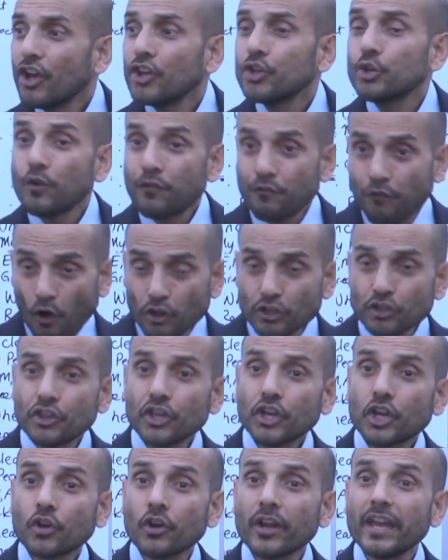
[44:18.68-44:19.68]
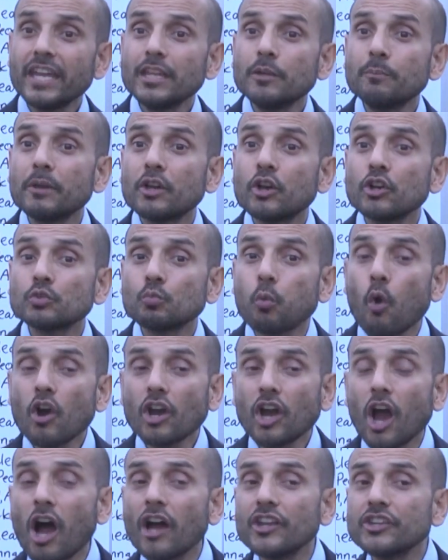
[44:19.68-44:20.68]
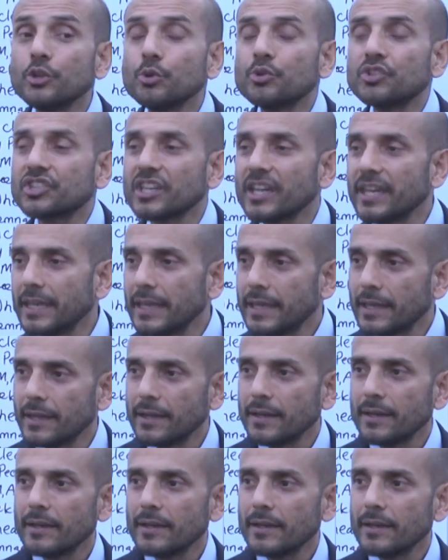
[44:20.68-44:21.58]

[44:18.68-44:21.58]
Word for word: You follow the creed because what can't you see?